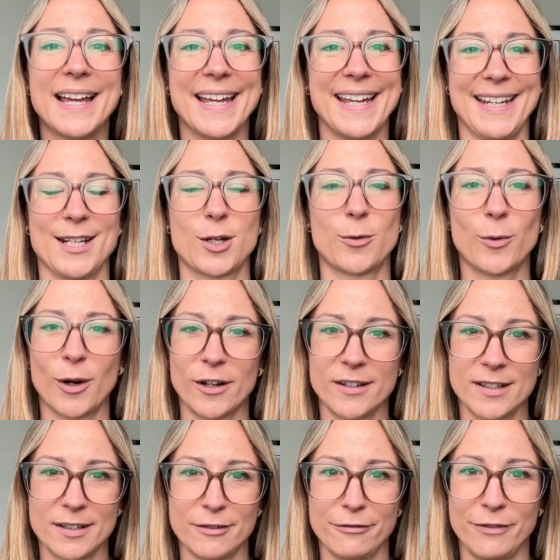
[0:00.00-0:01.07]
in
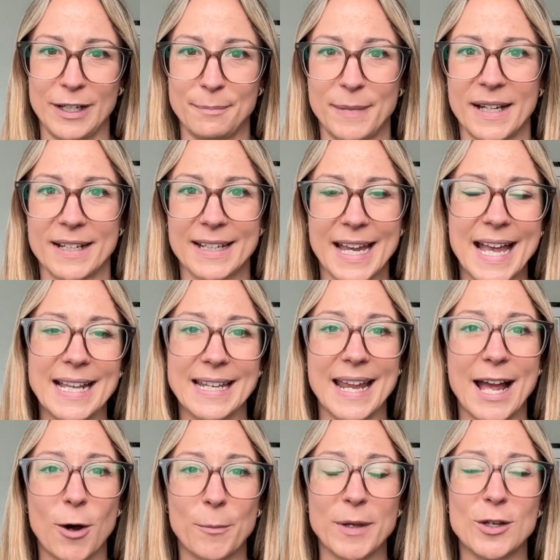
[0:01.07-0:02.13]
qualitative feedback and
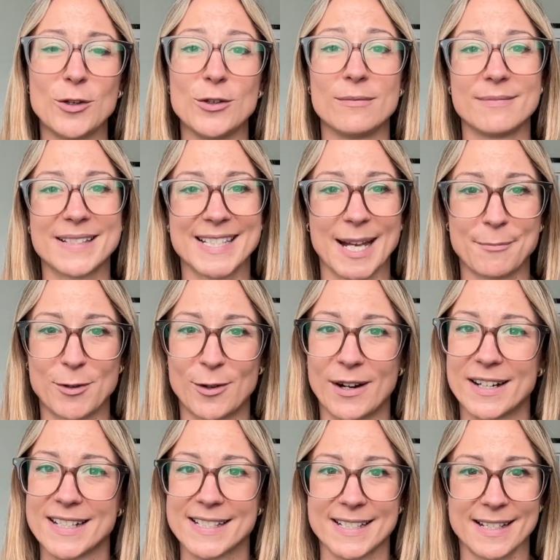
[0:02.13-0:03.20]
help you
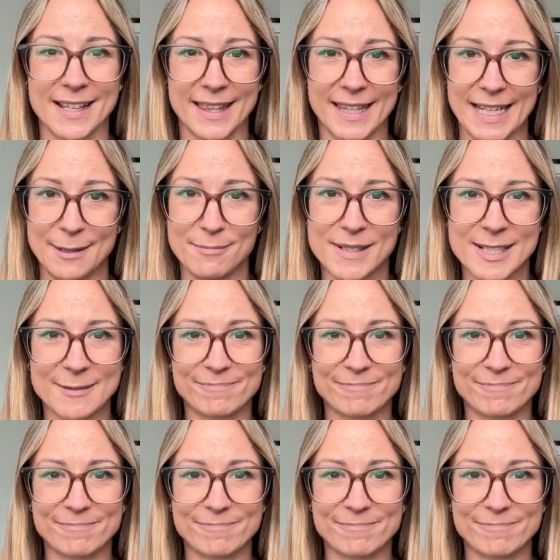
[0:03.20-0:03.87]
summarize themes.